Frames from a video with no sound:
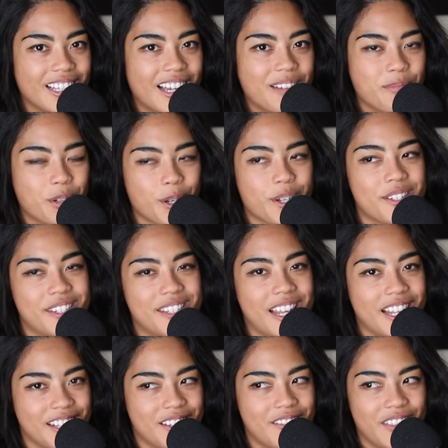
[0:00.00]
lot more
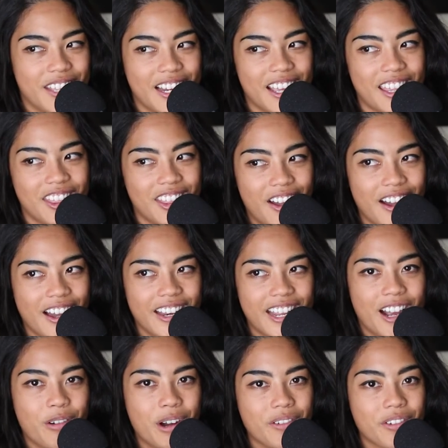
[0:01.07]
extensive than I thought.
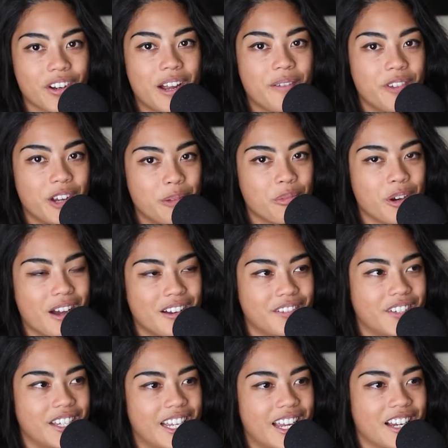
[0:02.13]
However, I'm very proud
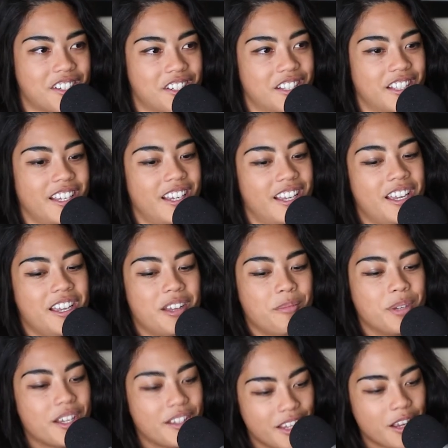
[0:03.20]
of it, actually,
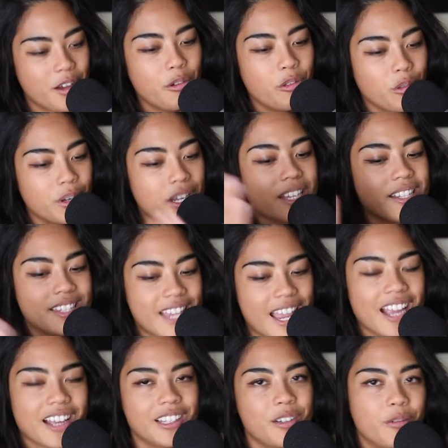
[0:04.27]
because I go through
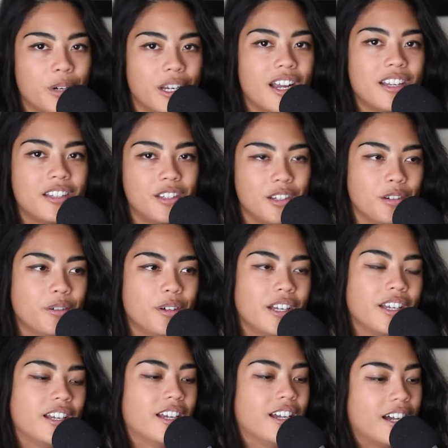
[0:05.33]
exactly what I do
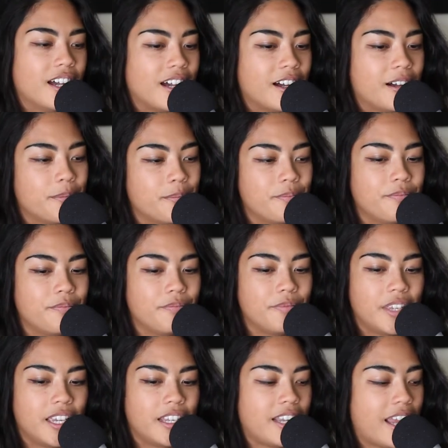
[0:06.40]

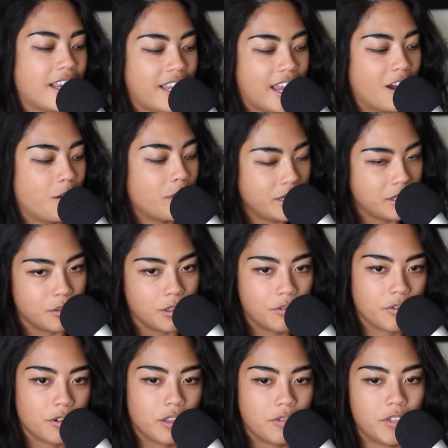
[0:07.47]
and how I do it
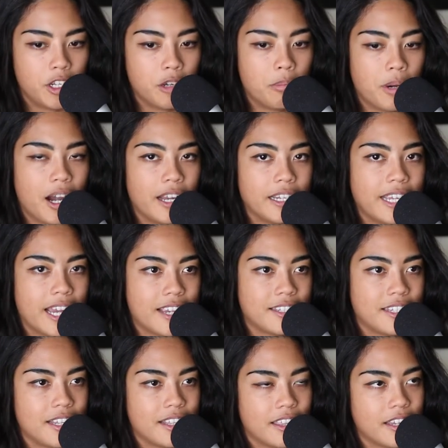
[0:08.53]
for the video
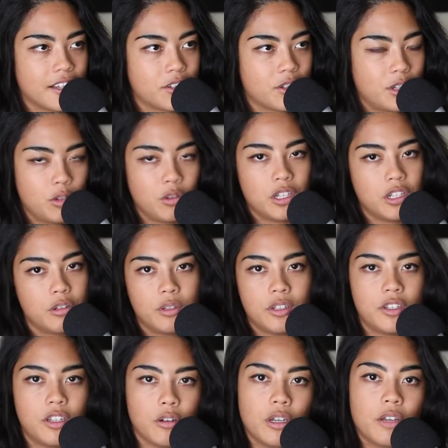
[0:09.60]
podcasting thing. So you can do it
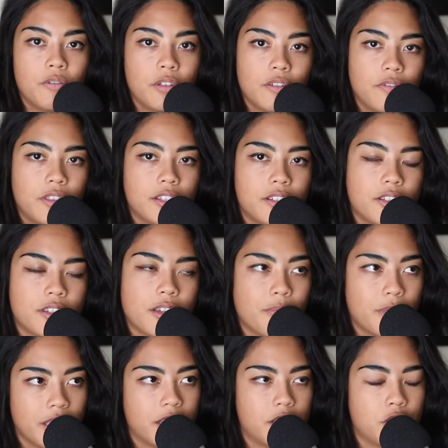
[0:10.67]
too if this is
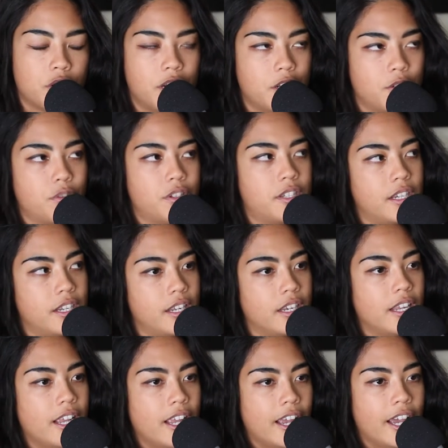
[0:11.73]
something that you're interested
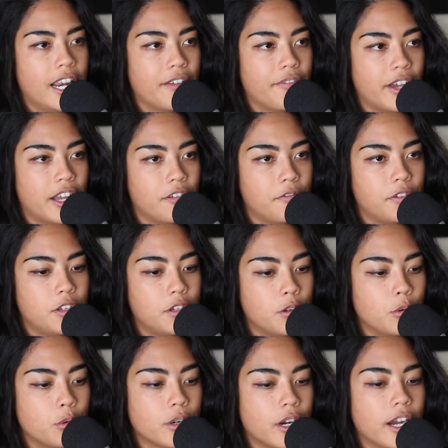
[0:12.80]
in. And I've had a
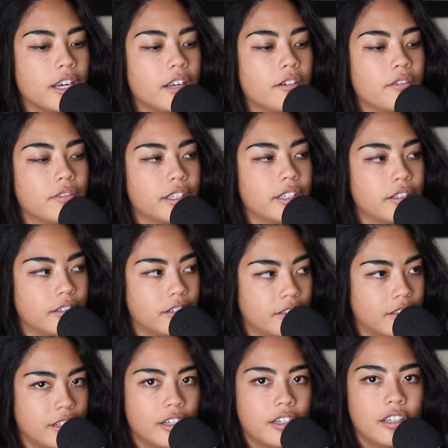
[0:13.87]
few kind of
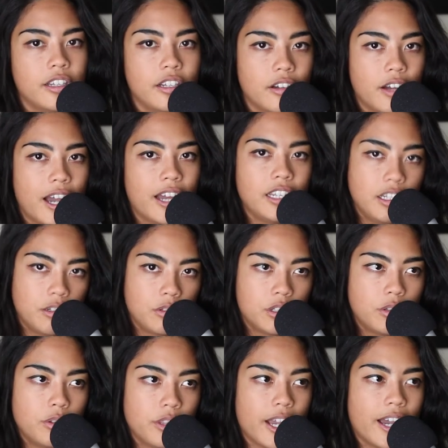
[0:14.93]
little, you know, how do you
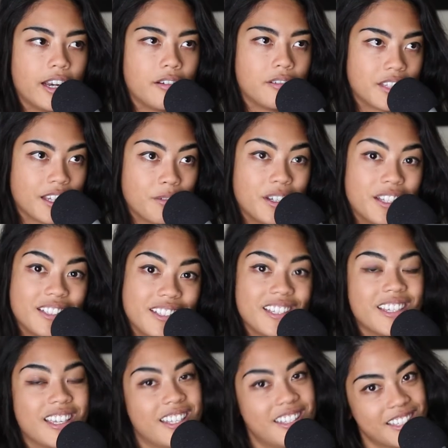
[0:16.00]
do that? And I was like, well,
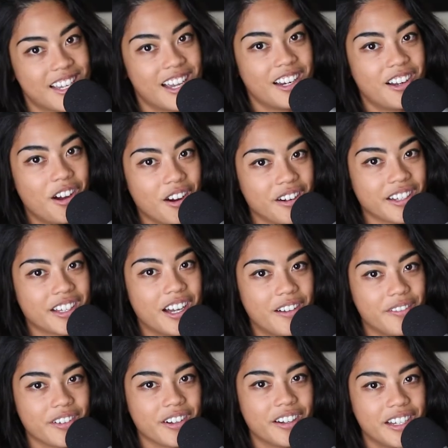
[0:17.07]
it's kind of hard to
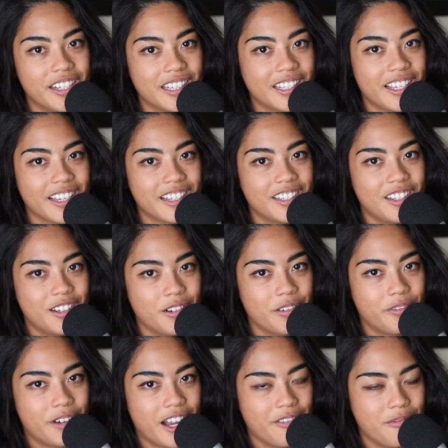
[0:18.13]
cover in like, you know,
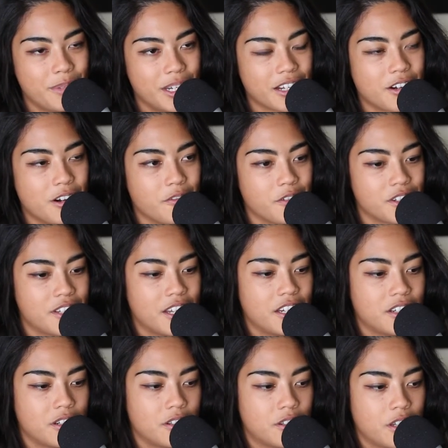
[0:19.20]
5 minute
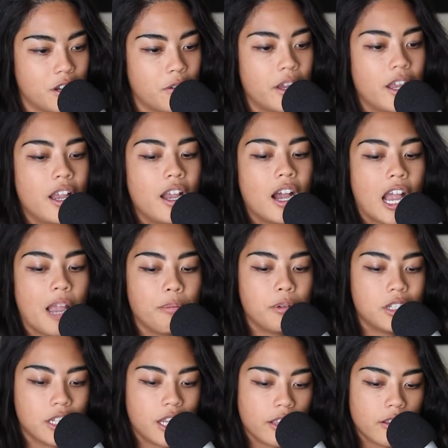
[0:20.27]
conversation. So I
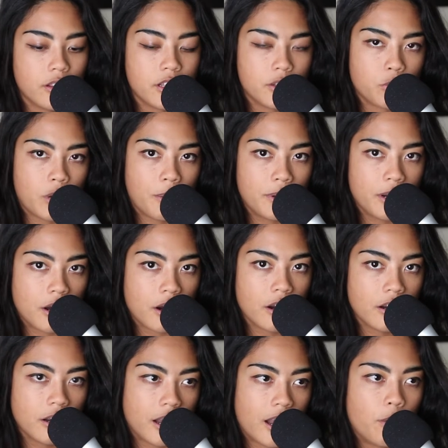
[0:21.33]
put together this
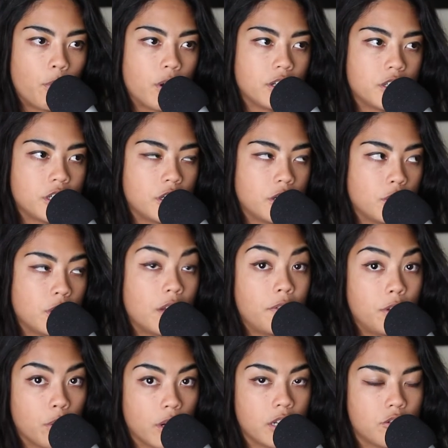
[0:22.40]
webinar. I want you,
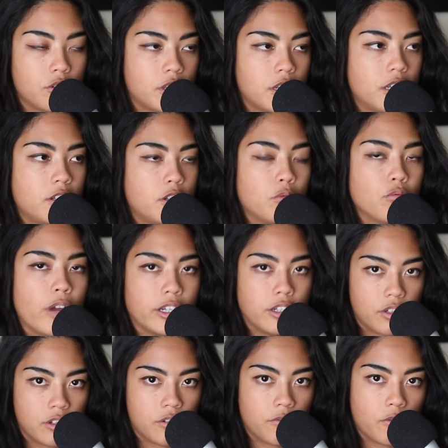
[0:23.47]
if you are interested, to
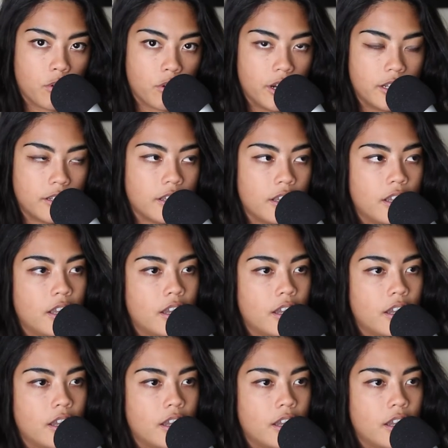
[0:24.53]
register for it.